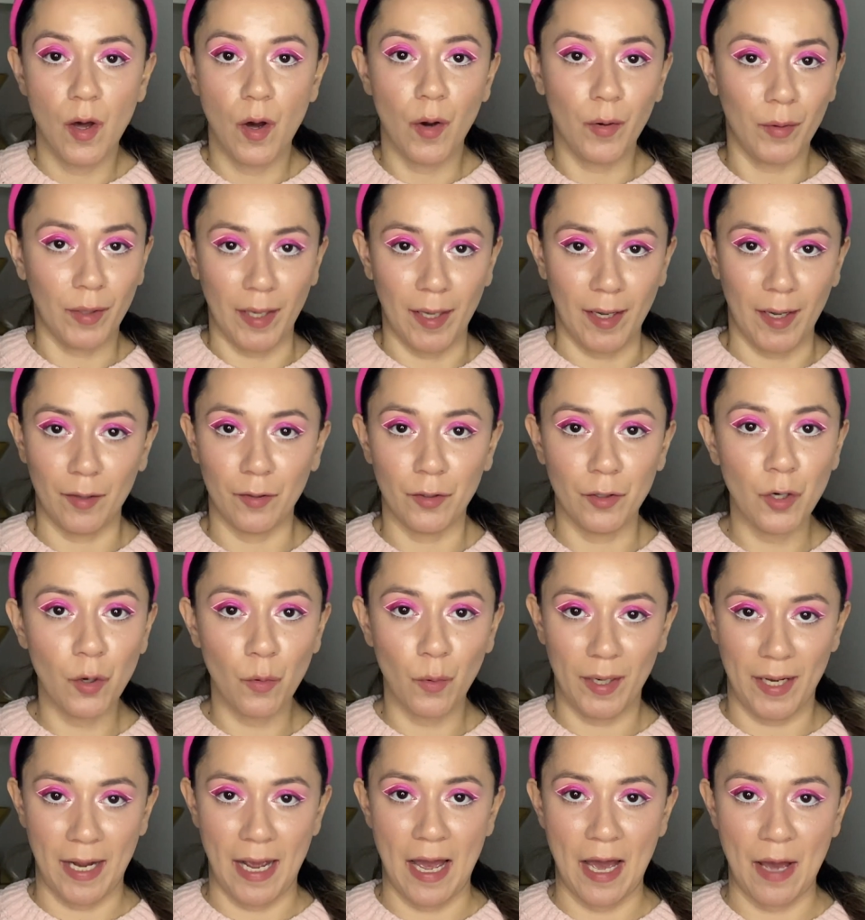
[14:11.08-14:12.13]
Okay, I don't know
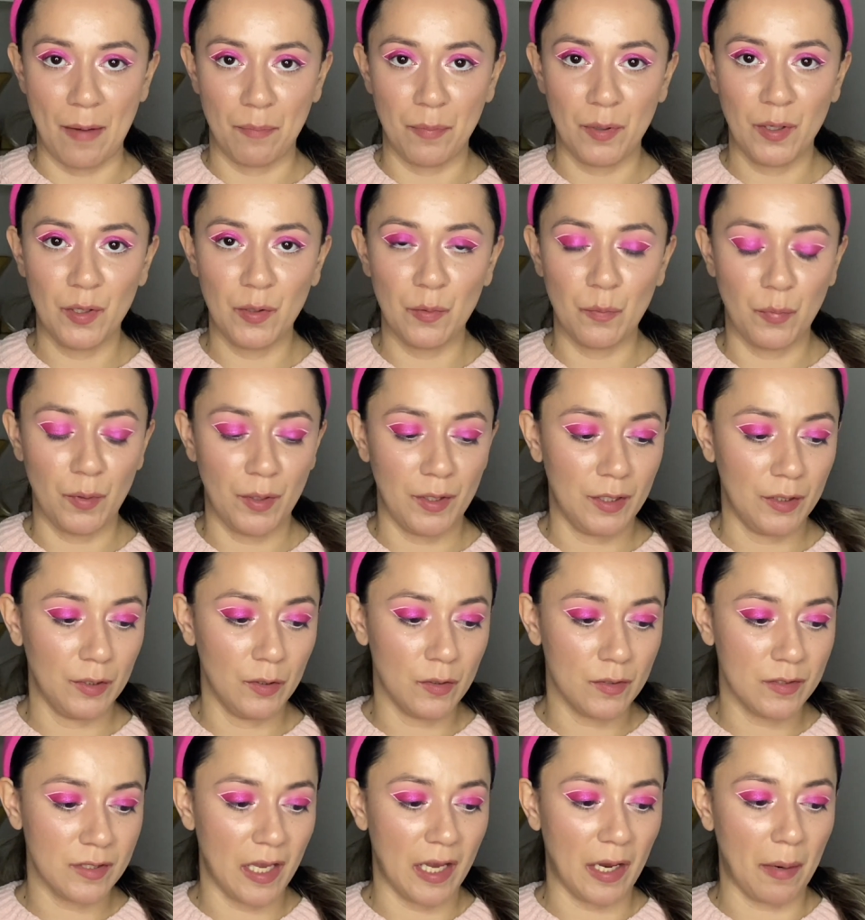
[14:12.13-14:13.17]
what happened, but it
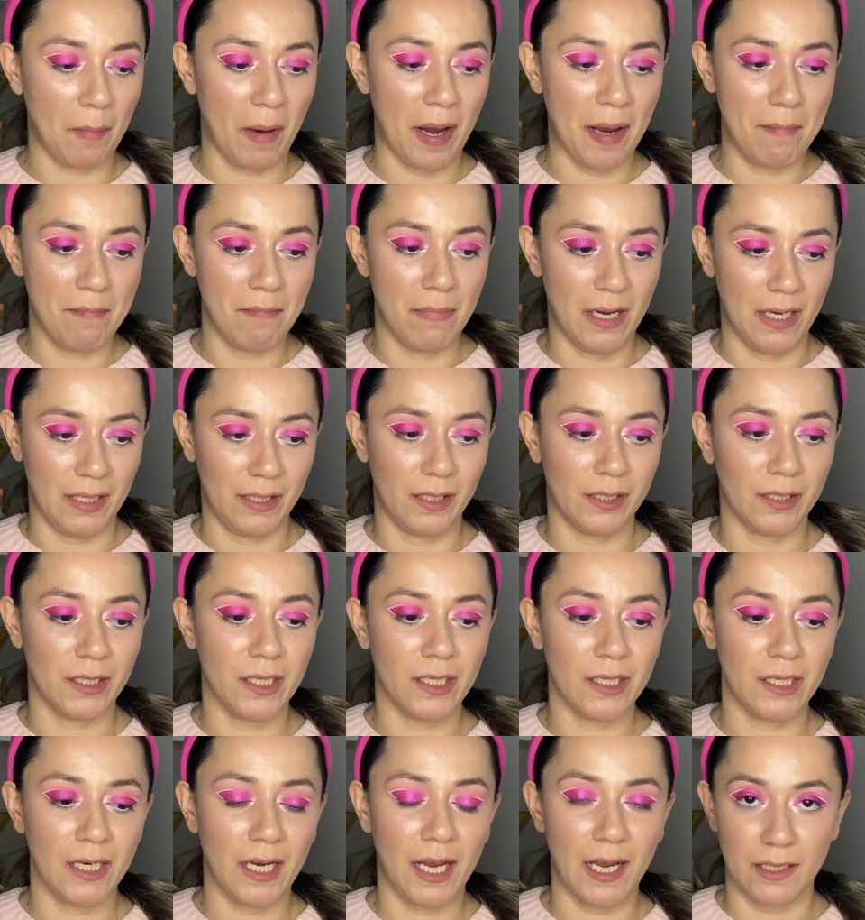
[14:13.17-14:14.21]
looks like my
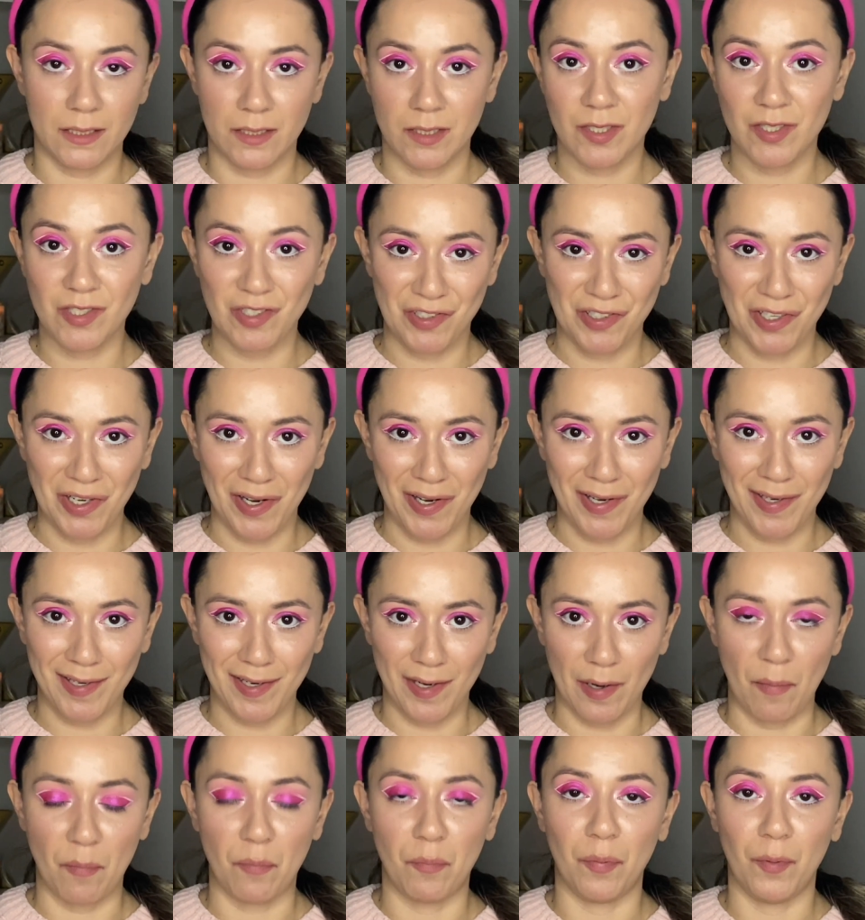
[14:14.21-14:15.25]
monitor got stuck.
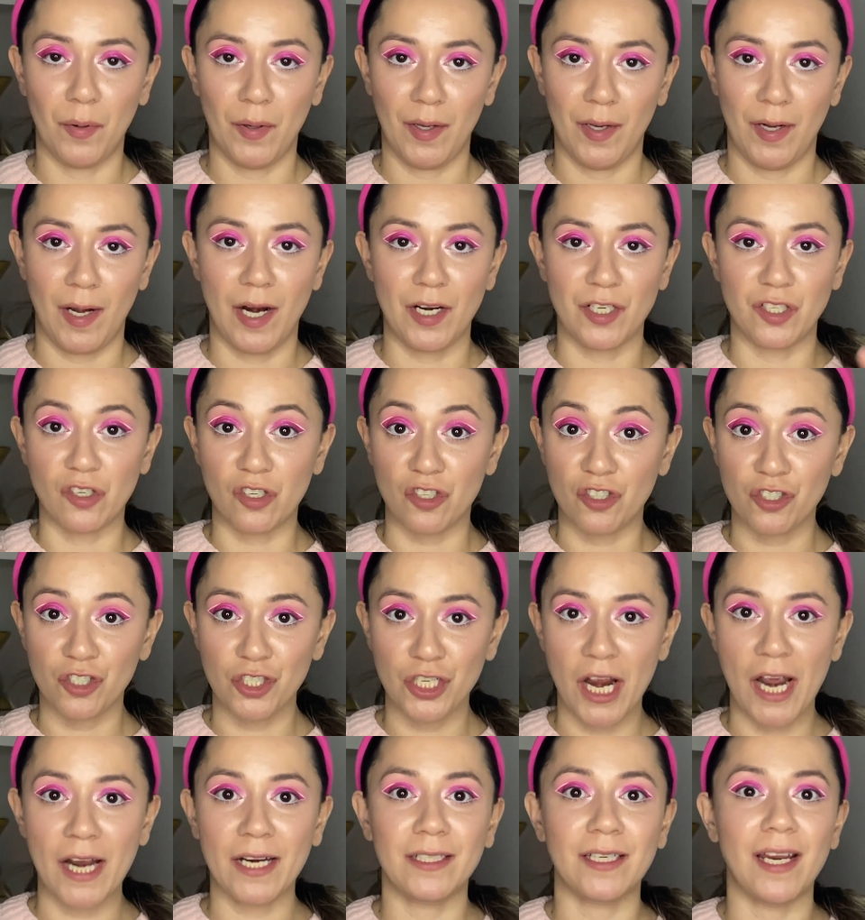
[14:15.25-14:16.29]
But I just
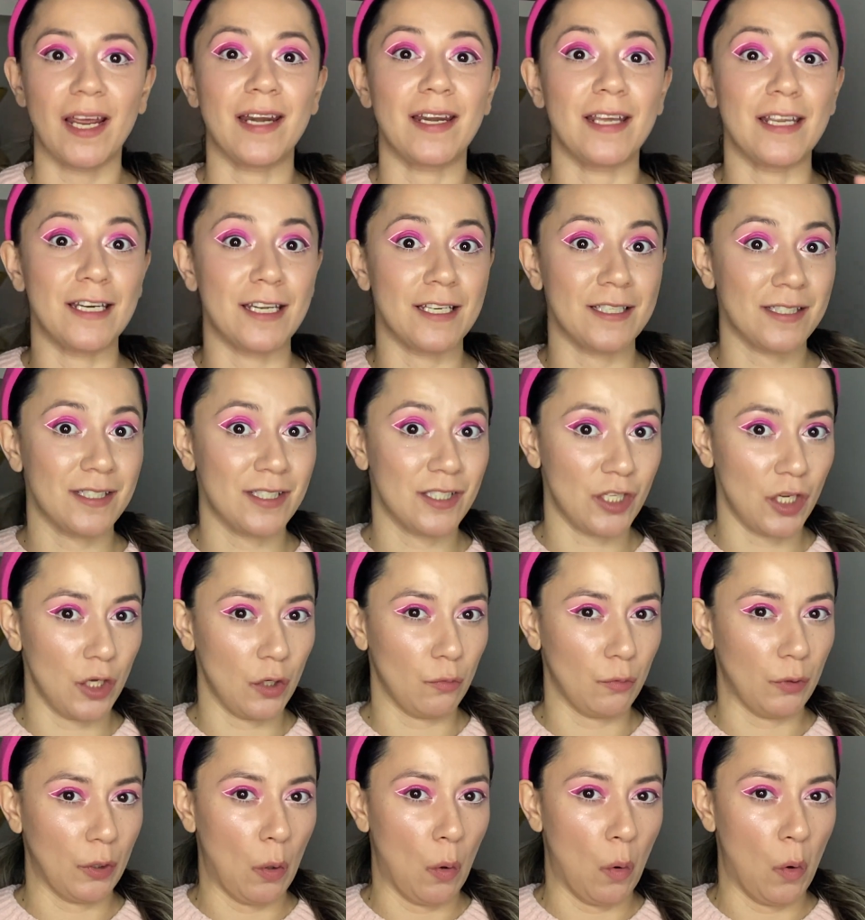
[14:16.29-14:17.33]
checked and it is still
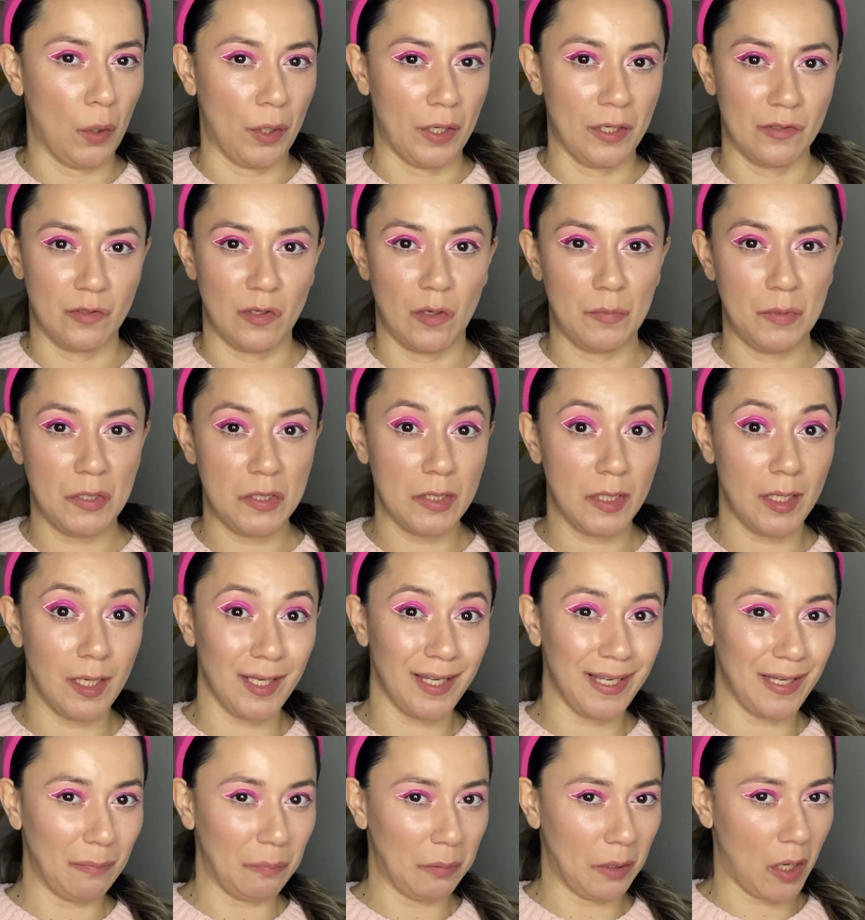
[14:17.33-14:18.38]
recording. So I'm just going
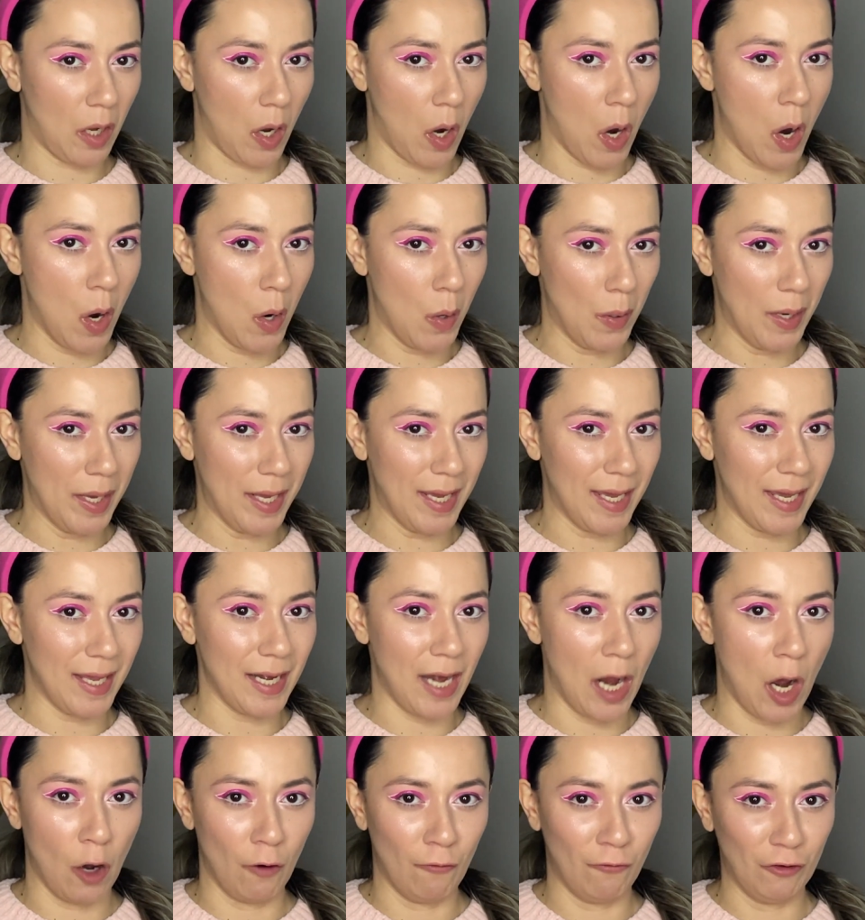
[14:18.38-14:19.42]
to keep going and
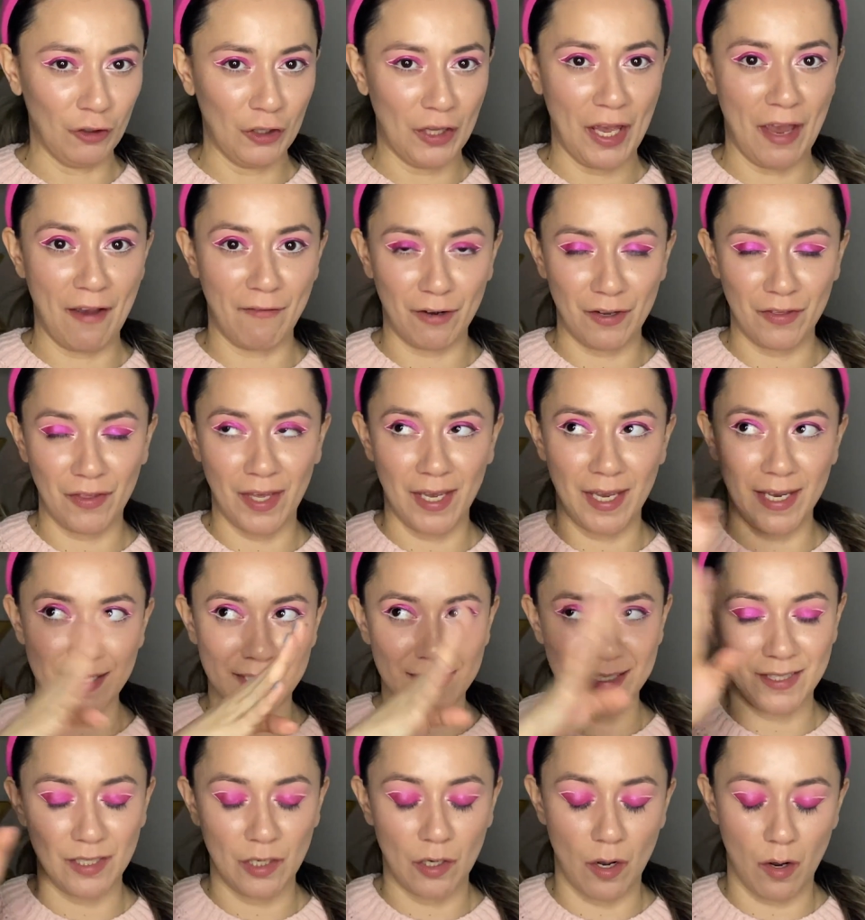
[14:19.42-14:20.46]
hopefully everything
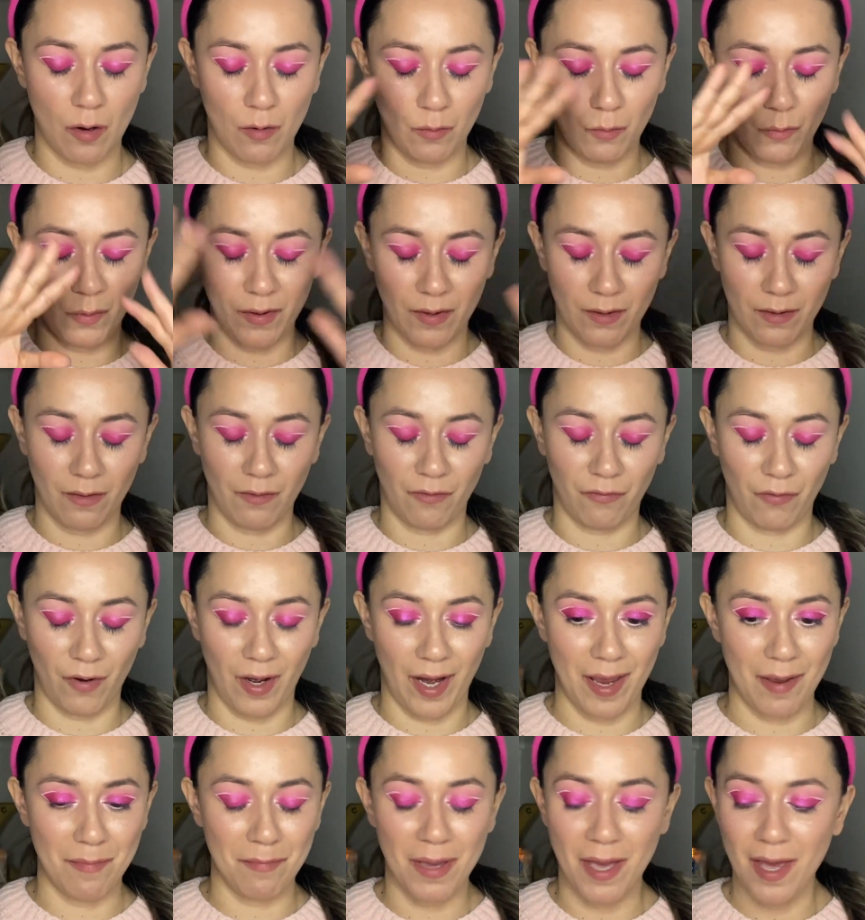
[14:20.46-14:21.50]
is, you know, within the
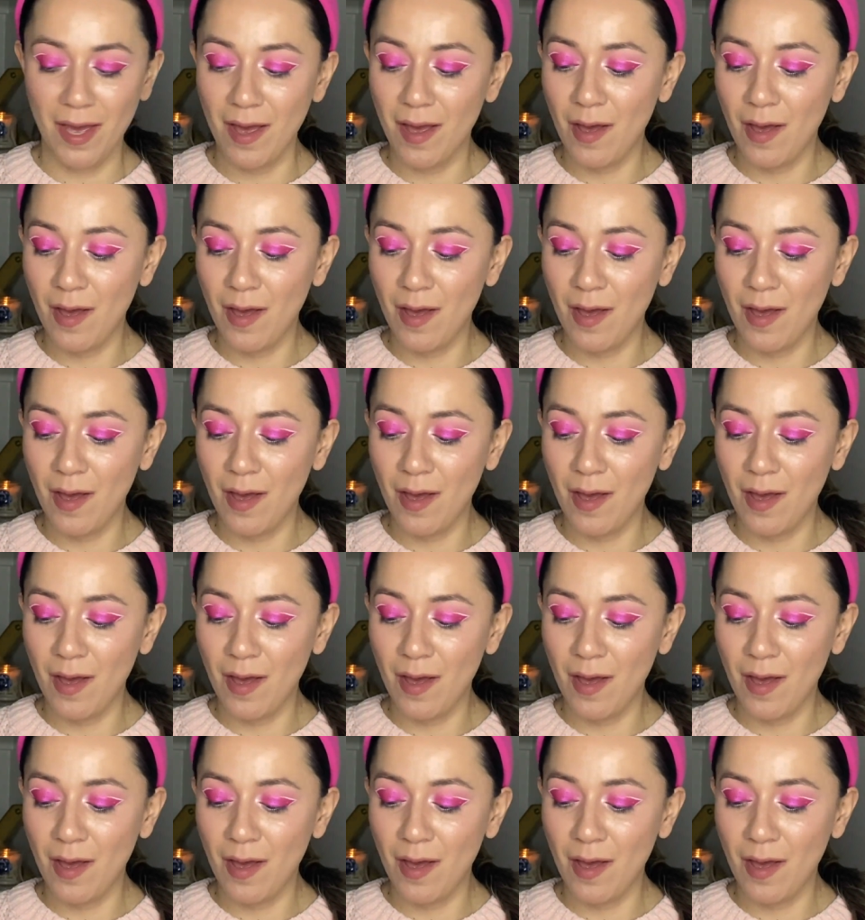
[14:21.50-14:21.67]
frame.